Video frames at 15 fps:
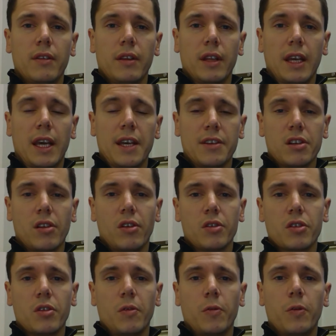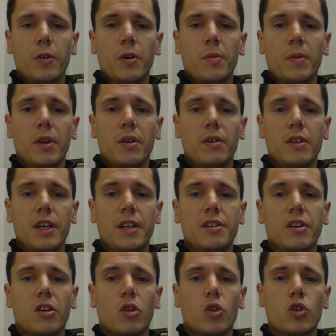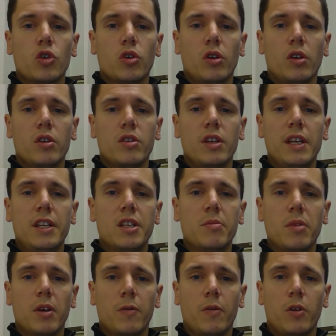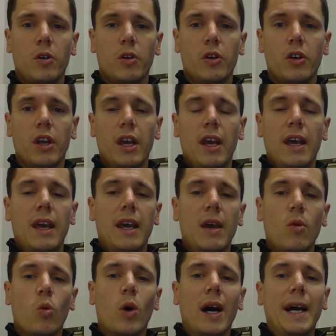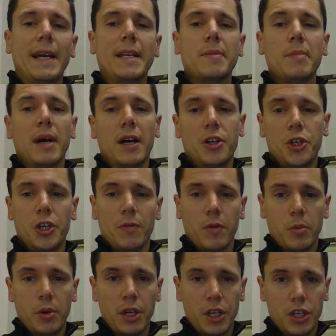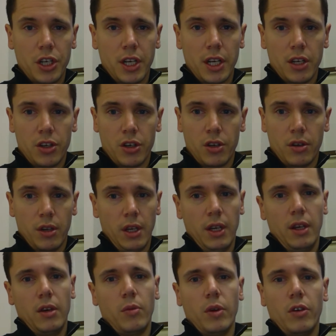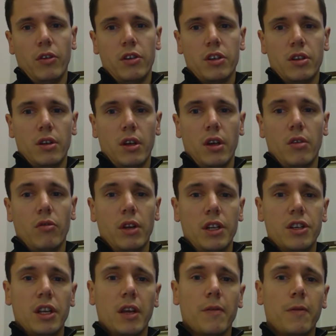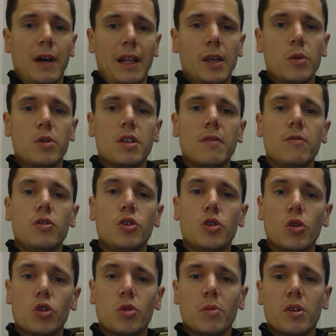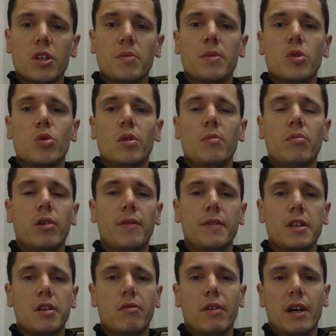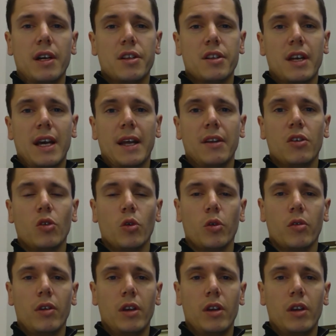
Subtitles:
case law has confirmed that data controllers need to be afforded a wide margin of appreciation when reaching evaluative judgments between privacy rights and other